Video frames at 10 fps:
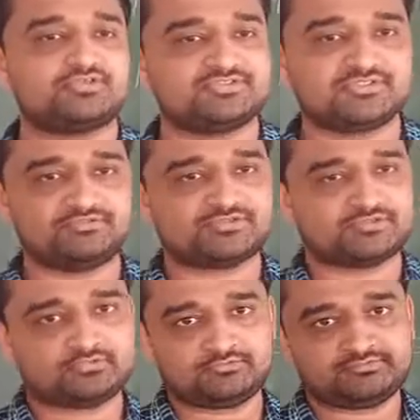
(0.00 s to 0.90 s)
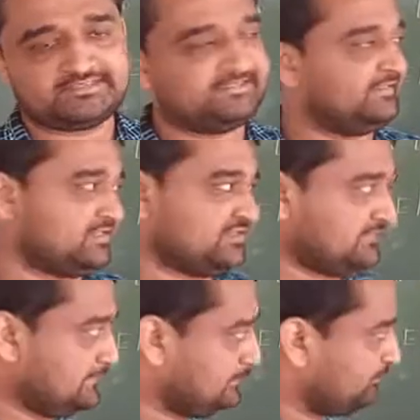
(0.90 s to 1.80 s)
conservation of
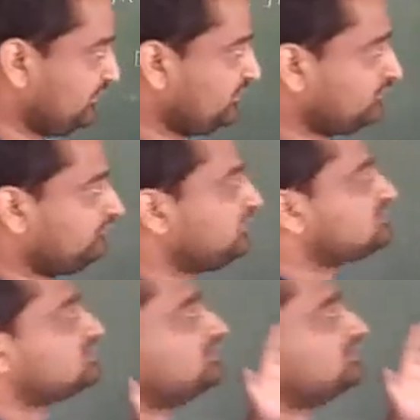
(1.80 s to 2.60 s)
energy. So first